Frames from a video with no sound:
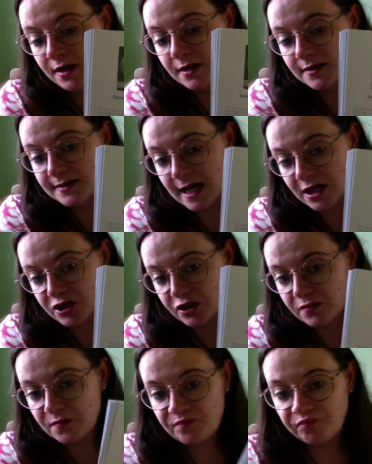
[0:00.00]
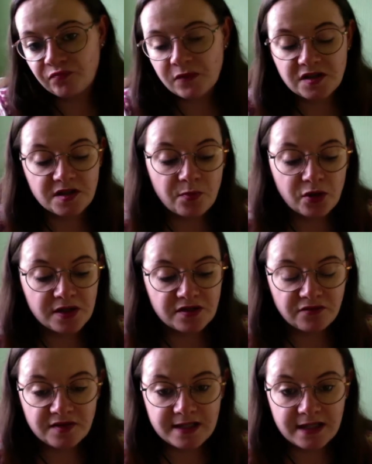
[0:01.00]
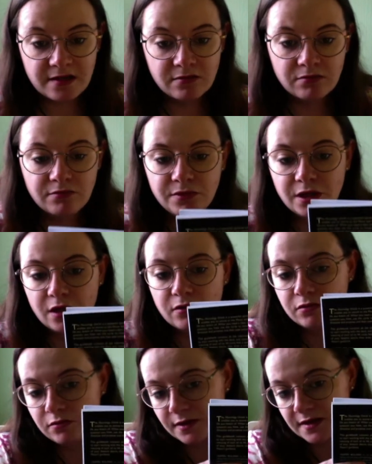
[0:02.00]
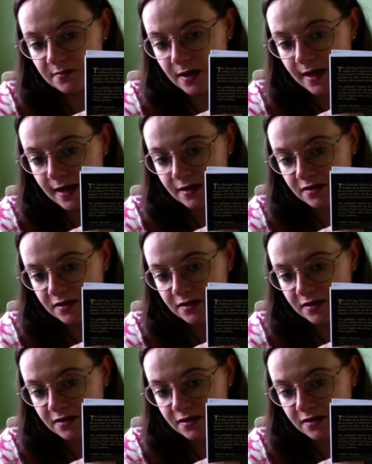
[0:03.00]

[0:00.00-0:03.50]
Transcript: section because the book is obviously, you know, there's my hand.